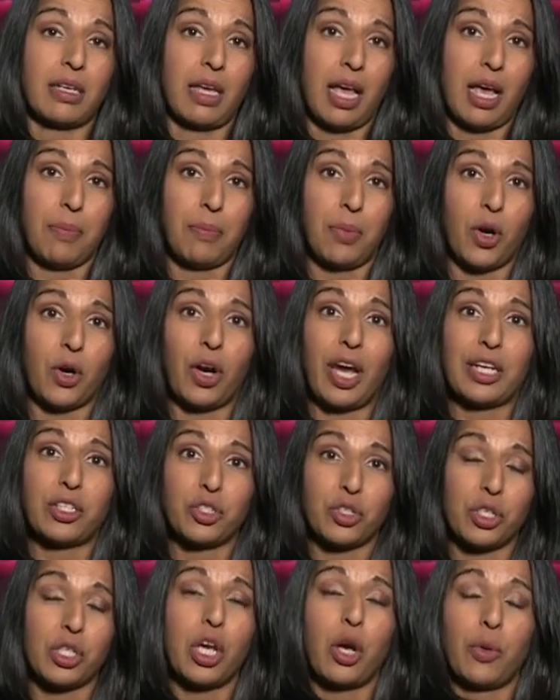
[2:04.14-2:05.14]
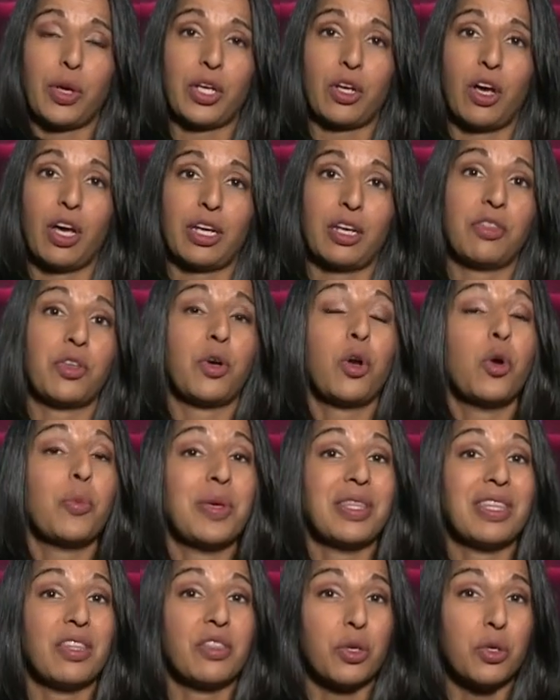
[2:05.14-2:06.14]
up are actually going on, and they're
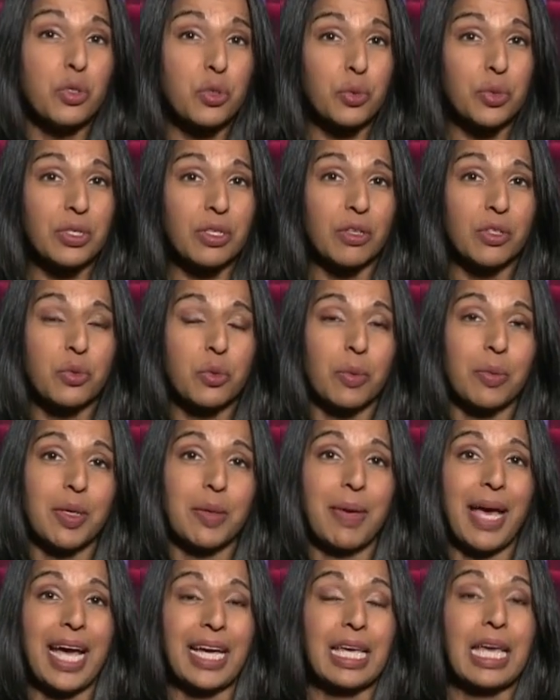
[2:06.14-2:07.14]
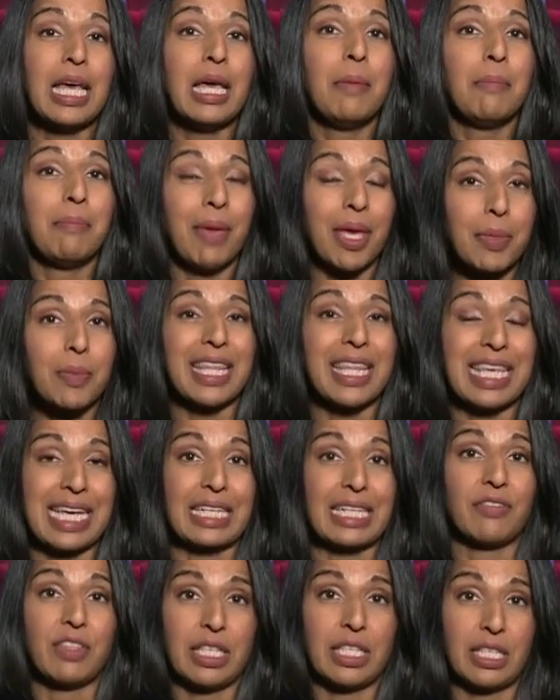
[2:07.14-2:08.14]
hoping that those results will be back maybe by
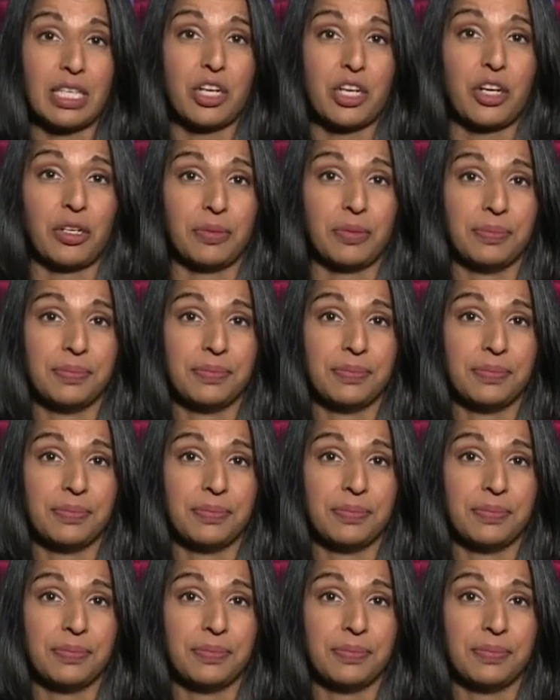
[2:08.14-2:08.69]
the end of this year.